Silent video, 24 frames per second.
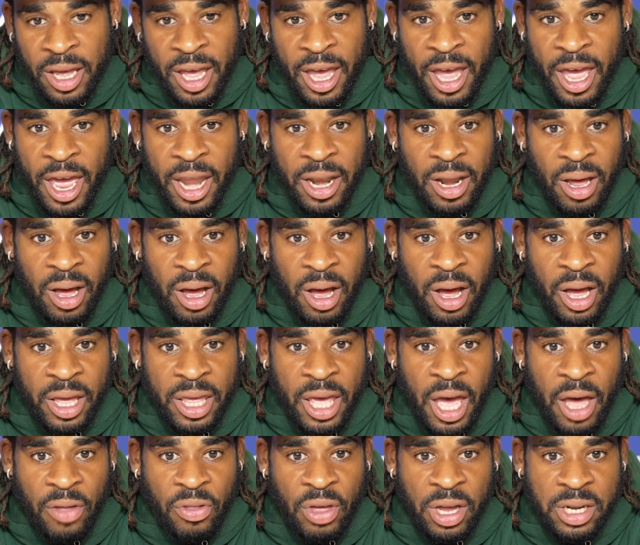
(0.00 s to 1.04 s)
And,
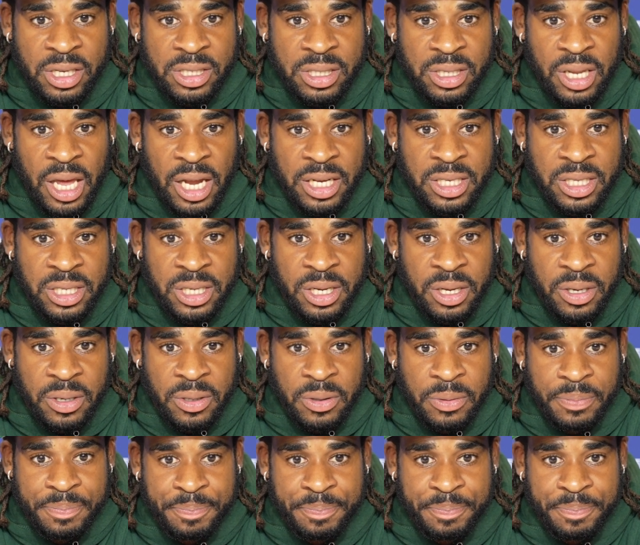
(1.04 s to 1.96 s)
yeah, that's it.